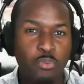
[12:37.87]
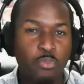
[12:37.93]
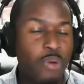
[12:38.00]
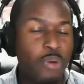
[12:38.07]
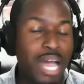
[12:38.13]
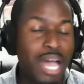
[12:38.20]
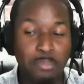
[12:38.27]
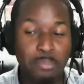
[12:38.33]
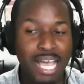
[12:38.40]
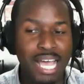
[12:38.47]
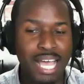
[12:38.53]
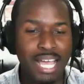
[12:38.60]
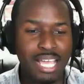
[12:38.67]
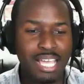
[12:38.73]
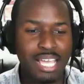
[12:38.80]
a while
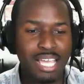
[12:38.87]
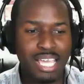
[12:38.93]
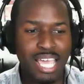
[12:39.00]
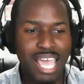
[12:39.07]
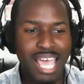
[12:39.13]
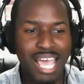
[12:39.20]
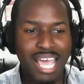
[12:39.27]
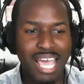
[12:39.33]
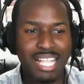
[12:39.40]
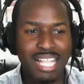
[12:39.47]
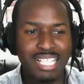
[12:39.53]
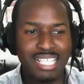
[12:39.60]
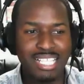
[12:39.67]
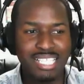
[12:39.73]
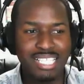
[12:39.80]
back,
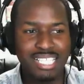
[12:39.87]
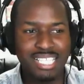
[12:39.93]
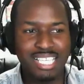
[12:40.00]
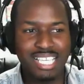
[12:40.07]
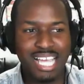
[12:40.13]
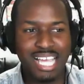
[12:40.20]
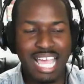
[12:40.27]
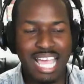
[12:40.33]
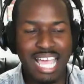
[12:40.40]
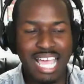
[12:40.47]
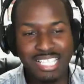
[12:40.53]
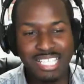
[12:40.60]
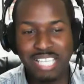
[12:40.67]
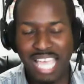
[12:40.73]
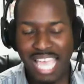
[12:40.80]
and I
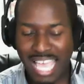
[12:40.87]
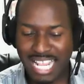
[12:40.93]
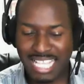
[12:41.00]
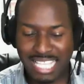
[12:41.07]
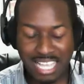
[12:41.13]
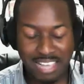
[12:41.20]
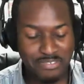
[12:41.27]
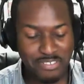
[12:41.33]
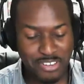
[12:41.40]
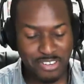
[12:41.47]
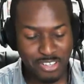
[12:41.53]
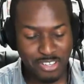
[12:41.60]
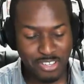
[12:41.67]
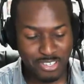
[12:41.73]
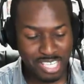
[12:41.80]
had to edit that
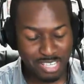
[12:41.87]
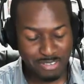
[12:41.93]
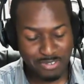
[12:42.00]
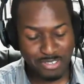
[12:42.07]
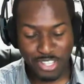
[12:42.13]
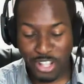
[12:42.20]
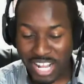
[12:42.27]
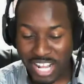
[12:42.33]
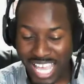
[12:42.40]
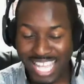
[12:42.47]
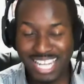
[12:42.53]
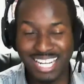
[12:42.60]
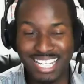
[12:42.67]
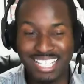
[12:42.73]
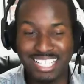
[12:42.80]
video. It was a lot of
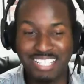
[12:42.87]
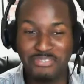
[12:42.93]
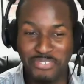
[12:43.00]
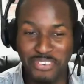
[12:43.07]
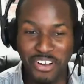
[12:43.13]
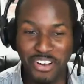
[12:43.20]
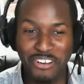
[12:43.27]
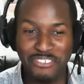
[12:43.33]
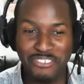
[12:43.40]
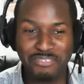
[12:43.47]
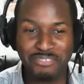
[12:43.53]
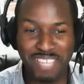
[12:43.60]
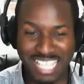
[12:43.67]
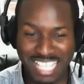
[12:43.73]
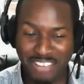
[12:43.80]
editing involved
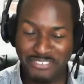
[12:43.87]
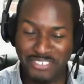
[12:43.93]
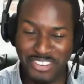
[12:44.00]
to make that